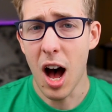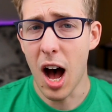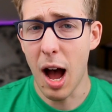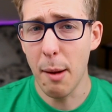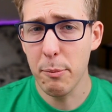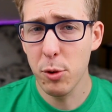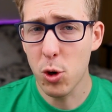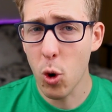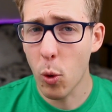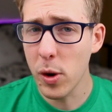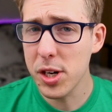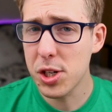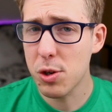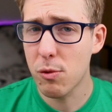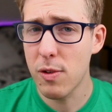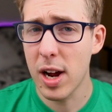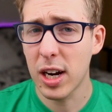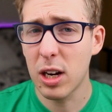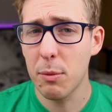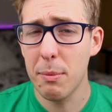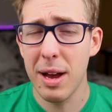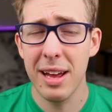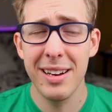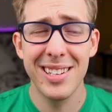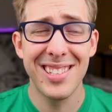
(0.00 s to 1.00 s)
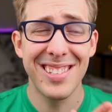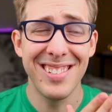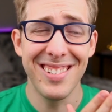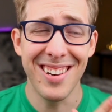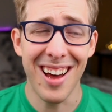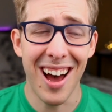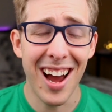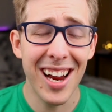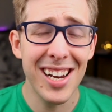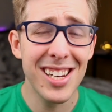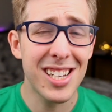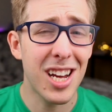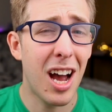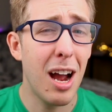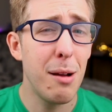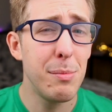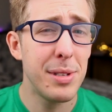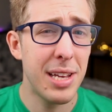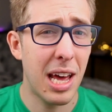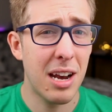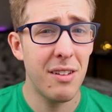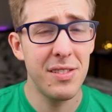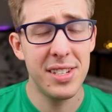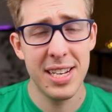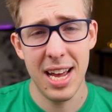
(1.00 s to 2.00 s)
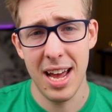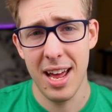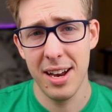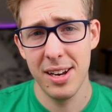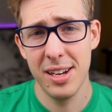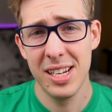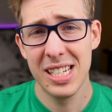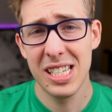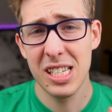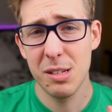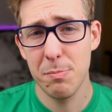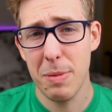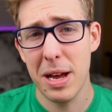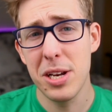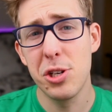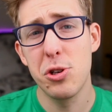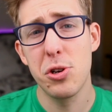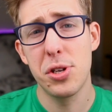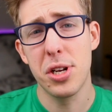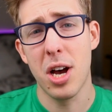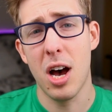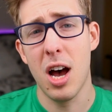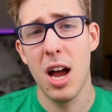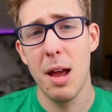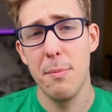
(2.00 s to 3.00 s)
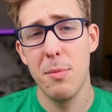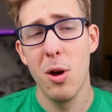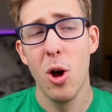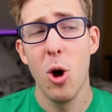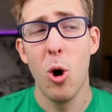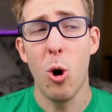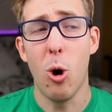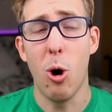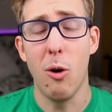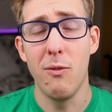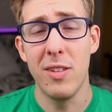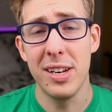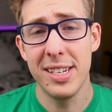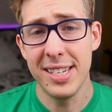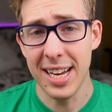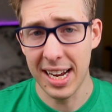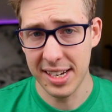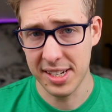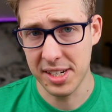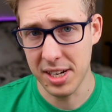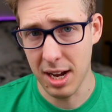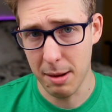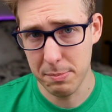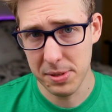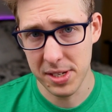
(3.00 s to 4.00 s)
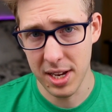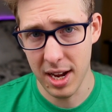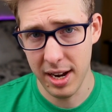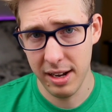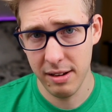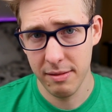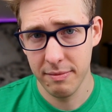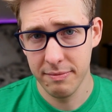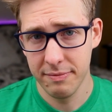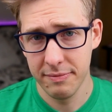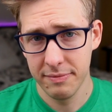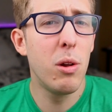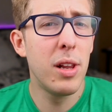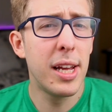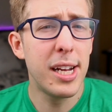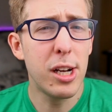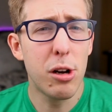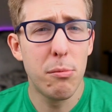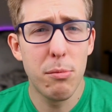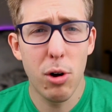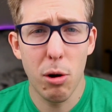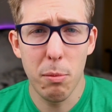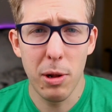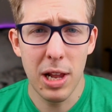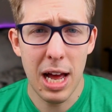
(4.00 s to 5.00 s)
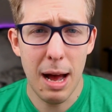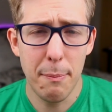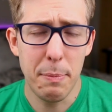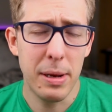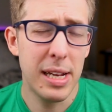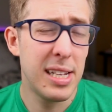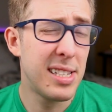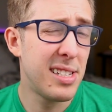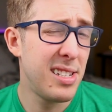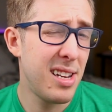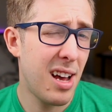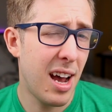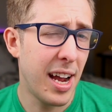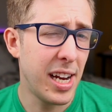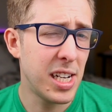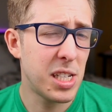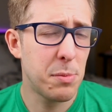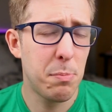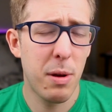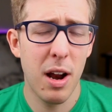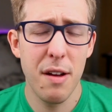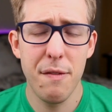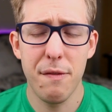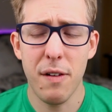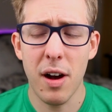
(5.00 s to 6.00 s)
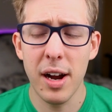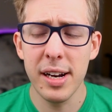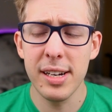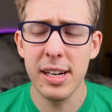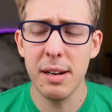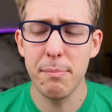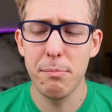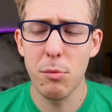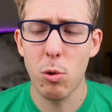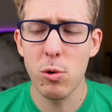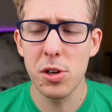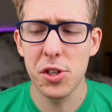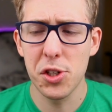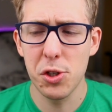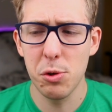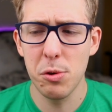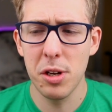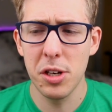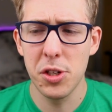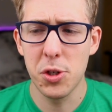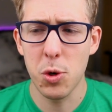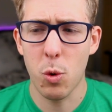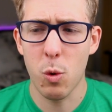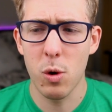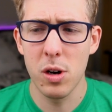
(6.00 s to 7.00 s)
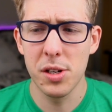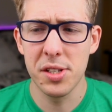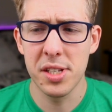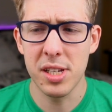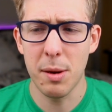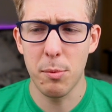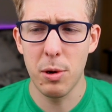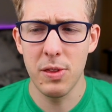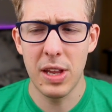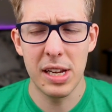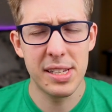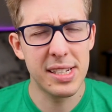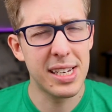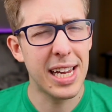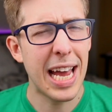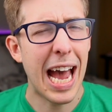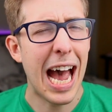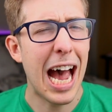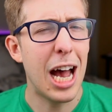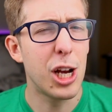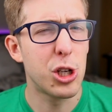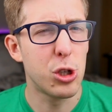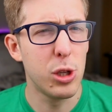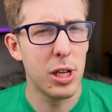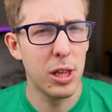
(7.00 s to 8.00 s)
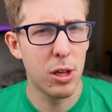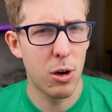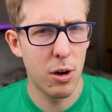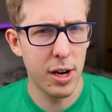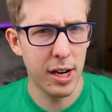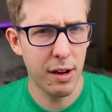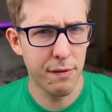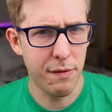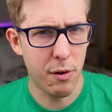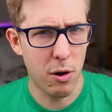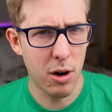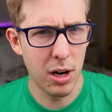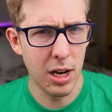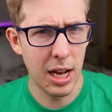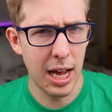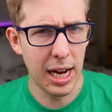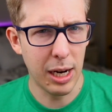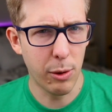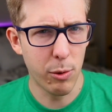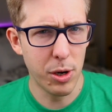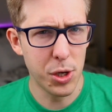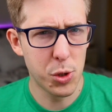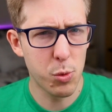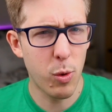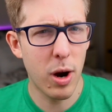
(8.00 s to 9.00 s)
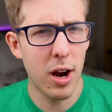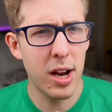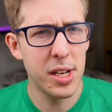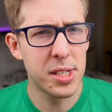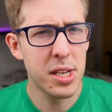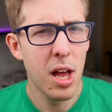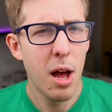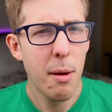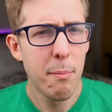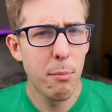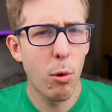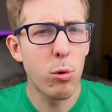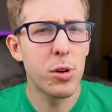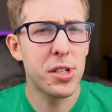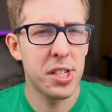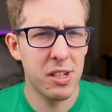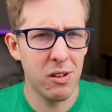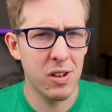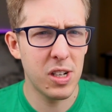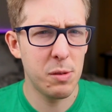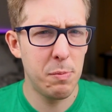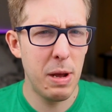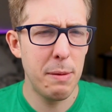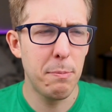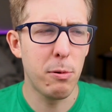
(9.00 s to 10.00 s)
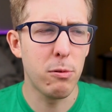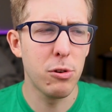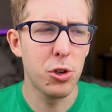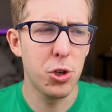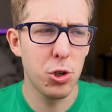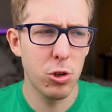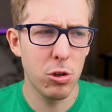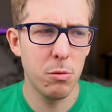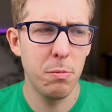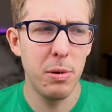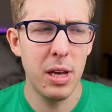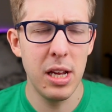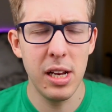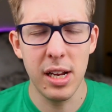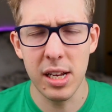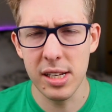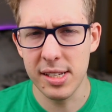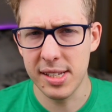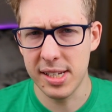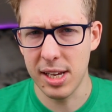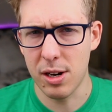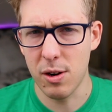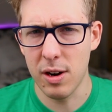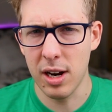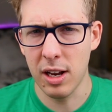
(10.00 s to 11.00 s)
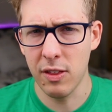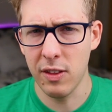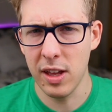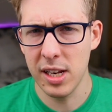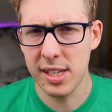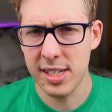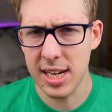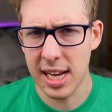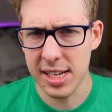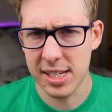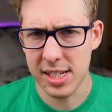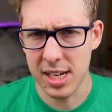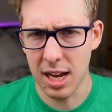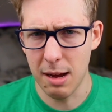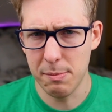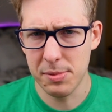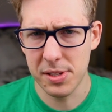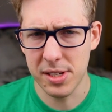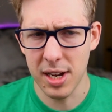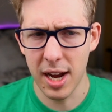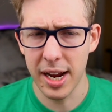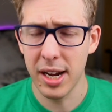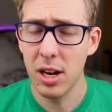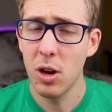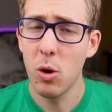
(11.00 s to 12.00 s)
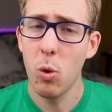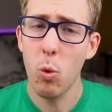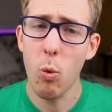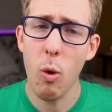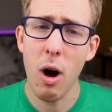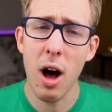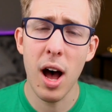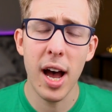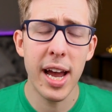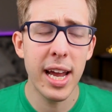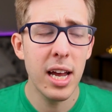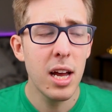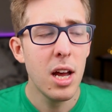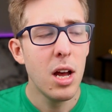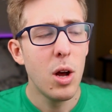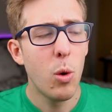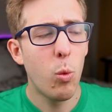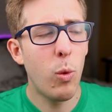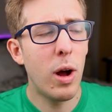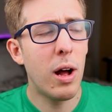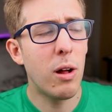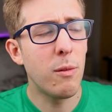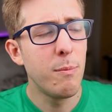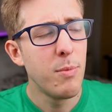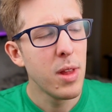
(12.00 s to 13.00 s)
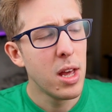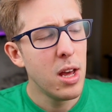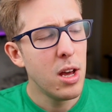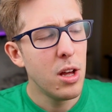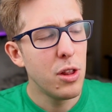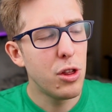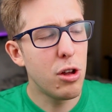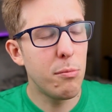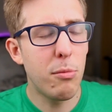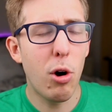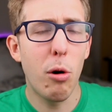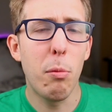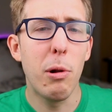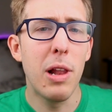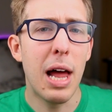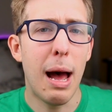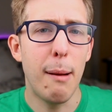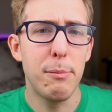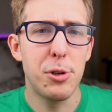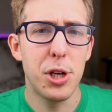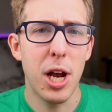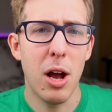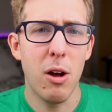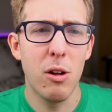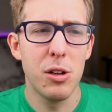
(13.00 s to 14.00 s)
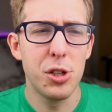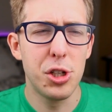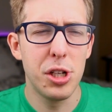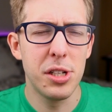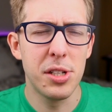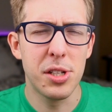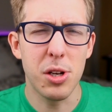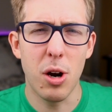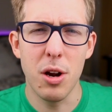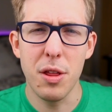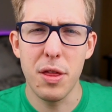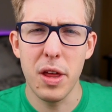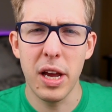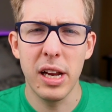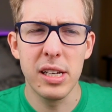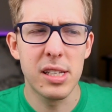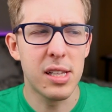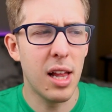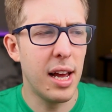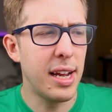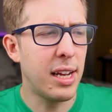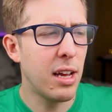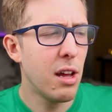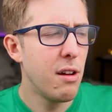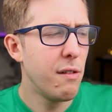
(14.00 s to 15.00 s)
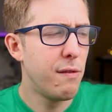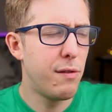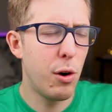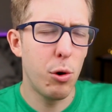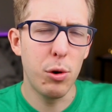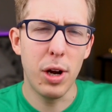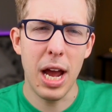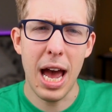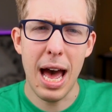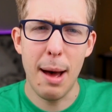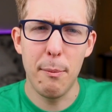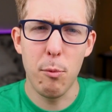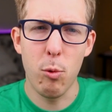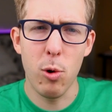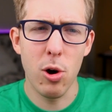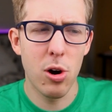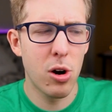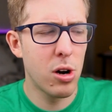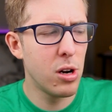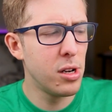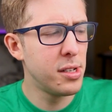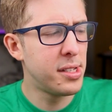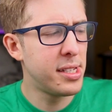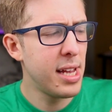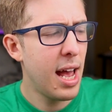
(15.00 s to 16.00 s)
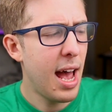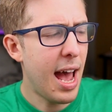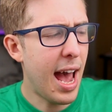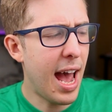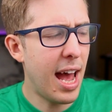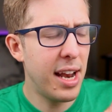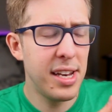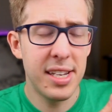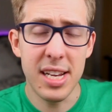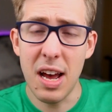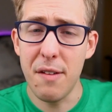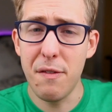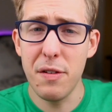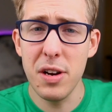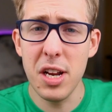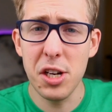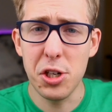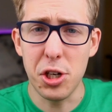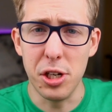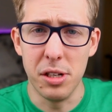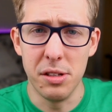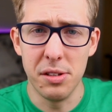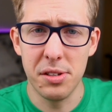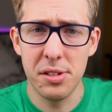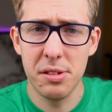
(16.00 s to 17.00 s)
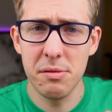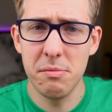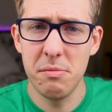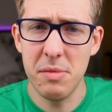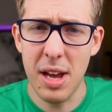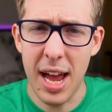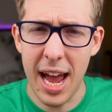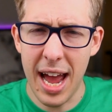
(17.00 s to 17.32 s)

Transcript: I'm going to recommend 9 times out of 10, spend your time on the desktop site. The Duolingo mobile app is nice, but I find it more suited towards someone that's casually learning a foreign language, whereas more serious people should be considering the desktop site. Why? Well, the mobile app challenges are things like vocab words and definitions.